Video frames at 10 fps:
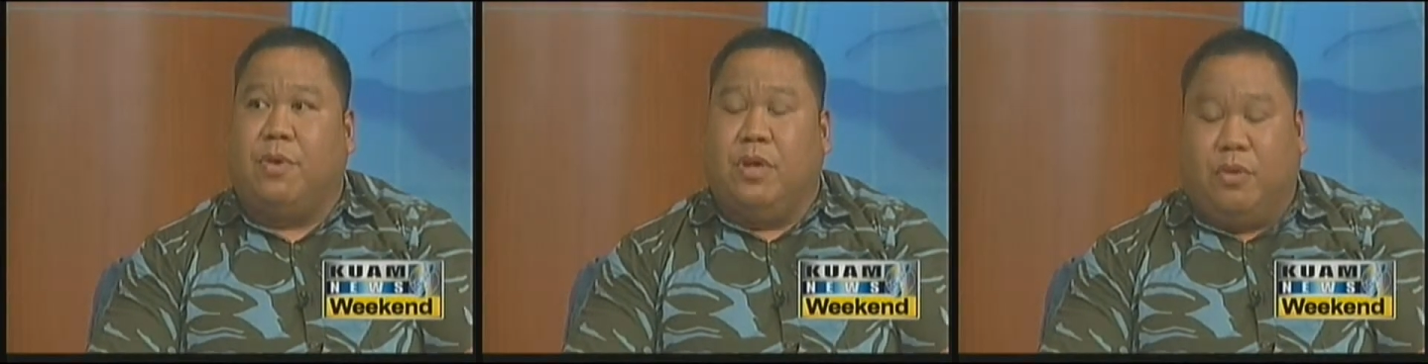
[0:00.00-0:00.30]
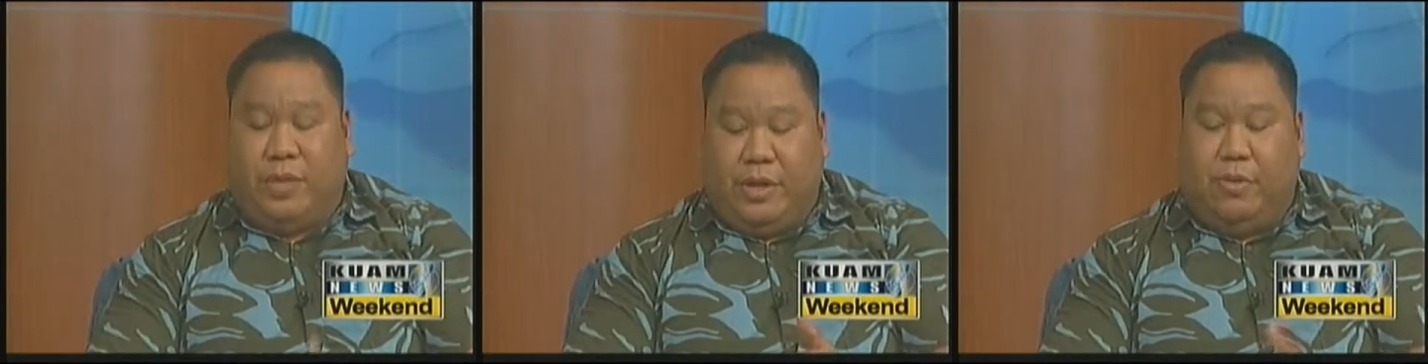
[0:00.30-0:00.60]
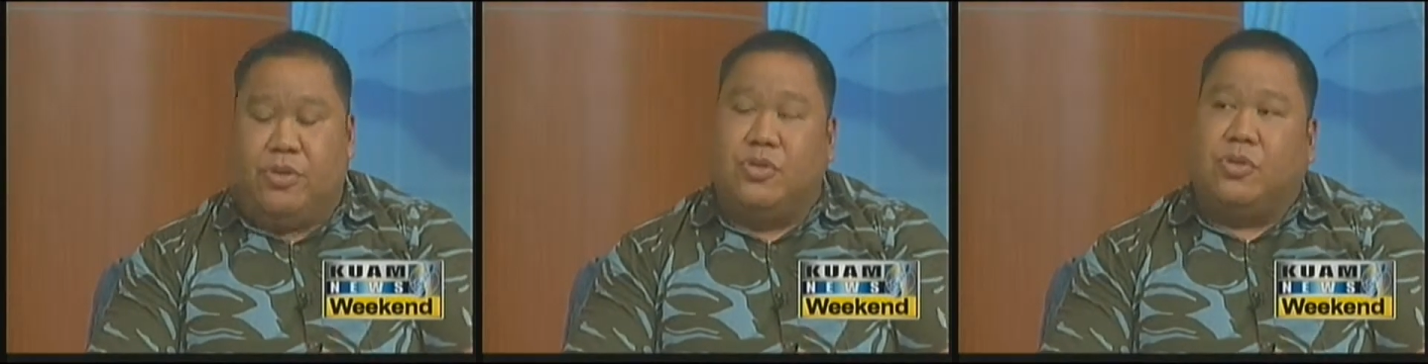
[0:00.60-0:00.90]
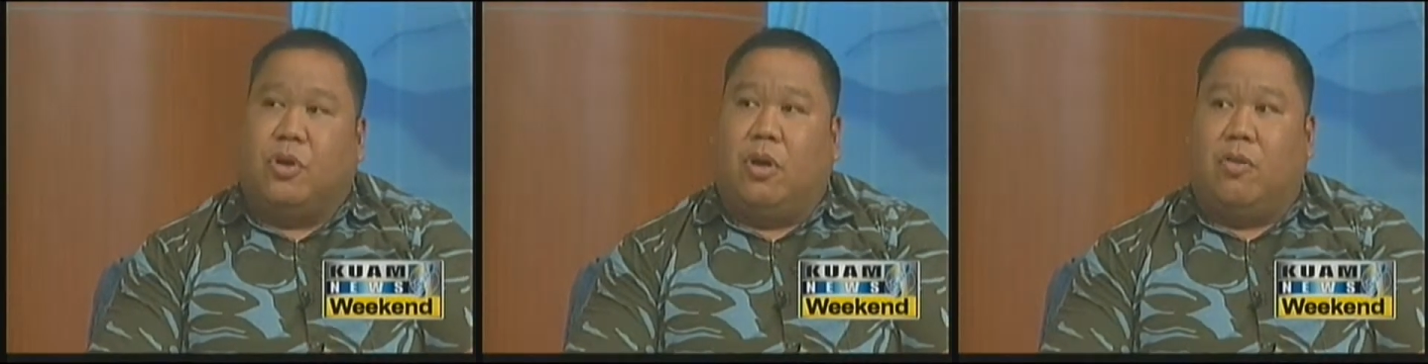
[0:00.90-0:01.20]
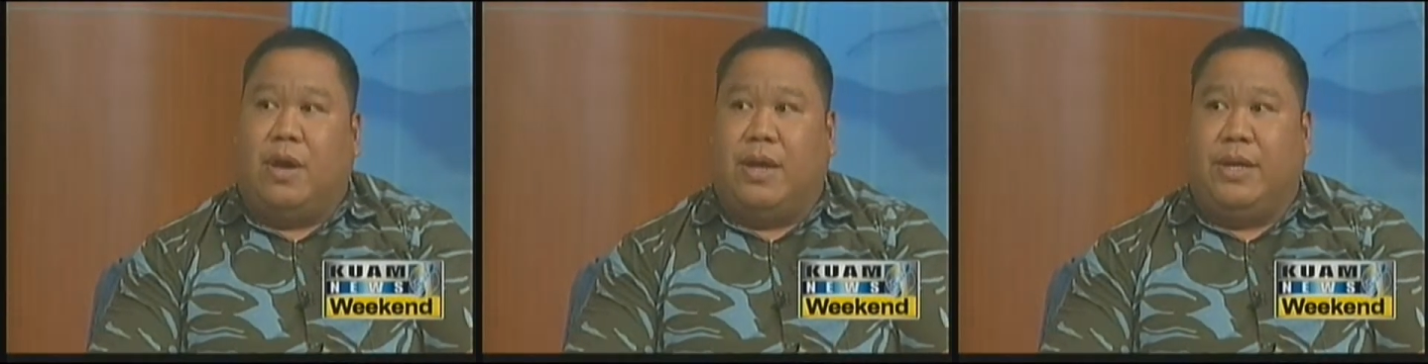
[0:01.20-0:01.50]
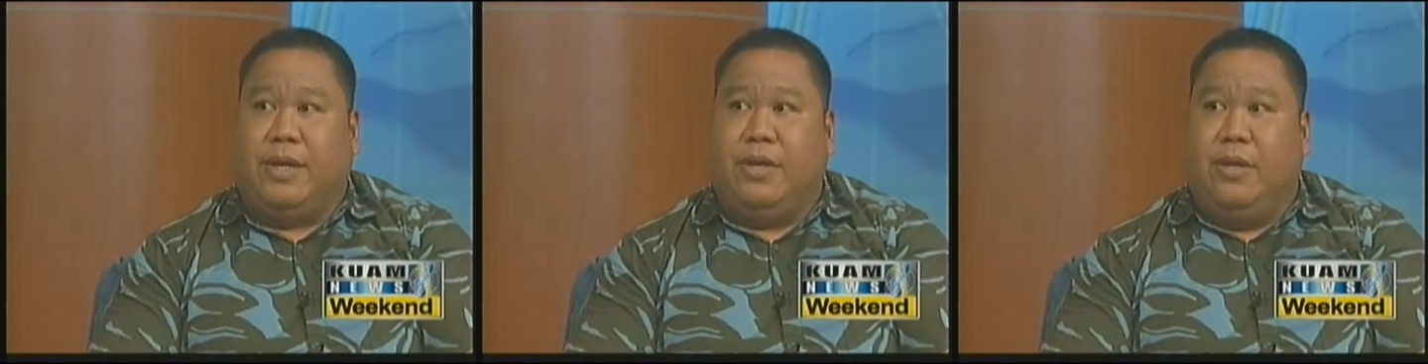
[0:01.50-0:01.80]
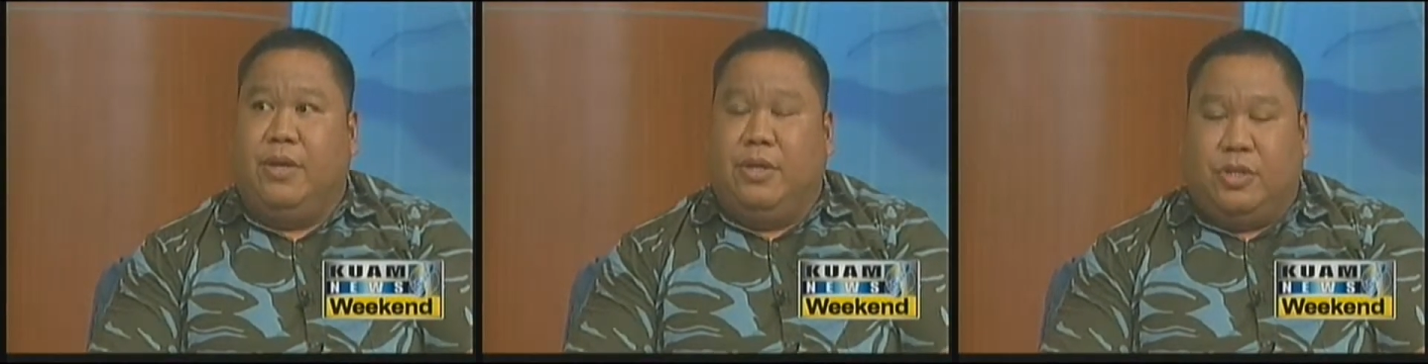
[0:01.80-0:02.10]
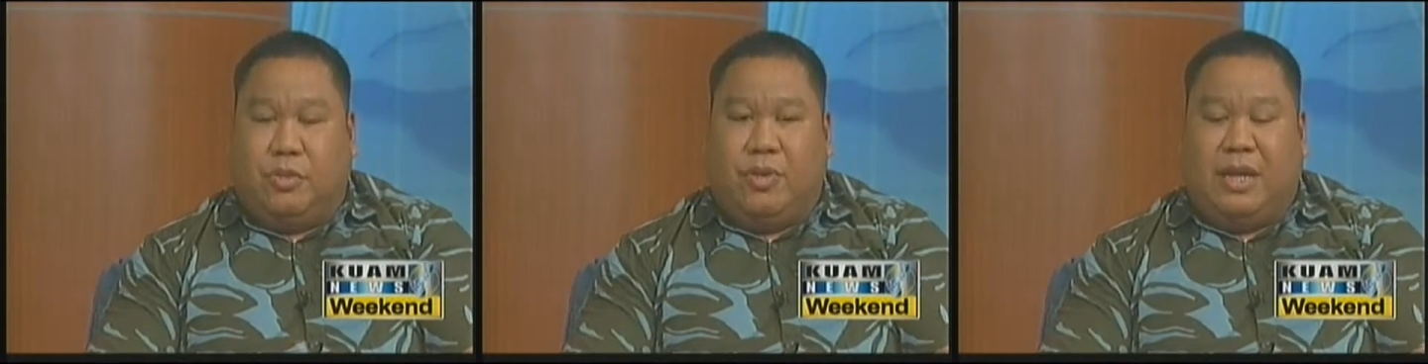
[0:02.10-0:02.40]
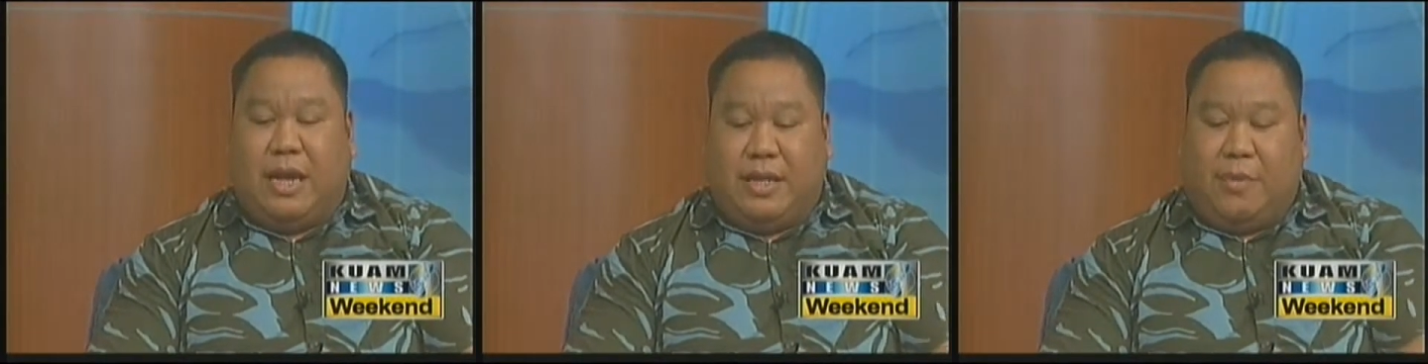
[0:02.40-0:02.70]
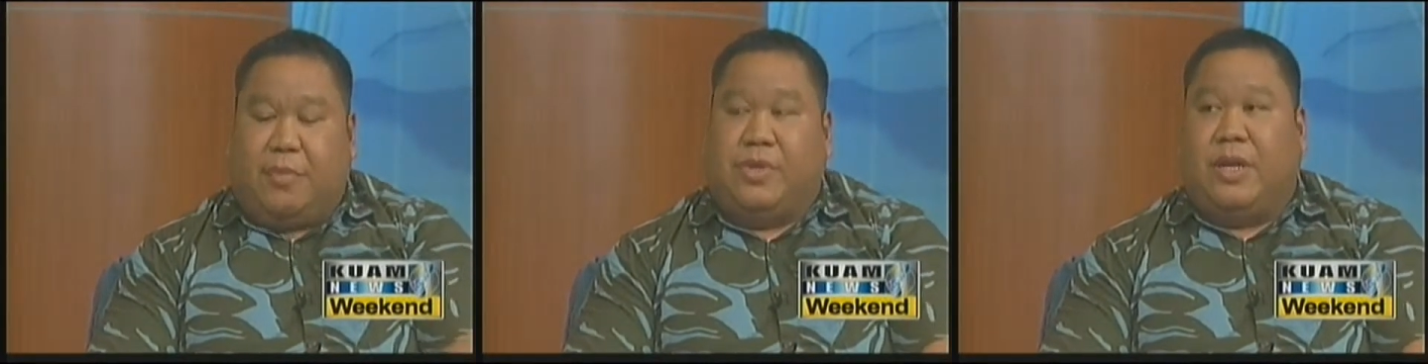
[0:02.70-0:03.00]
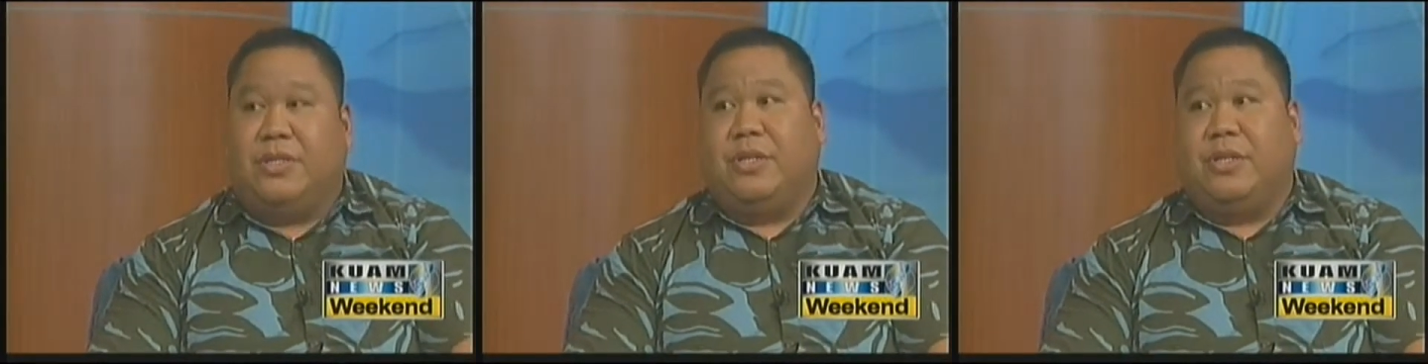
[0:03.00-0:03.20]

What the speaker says: We don't use caller ID. So we got that protection.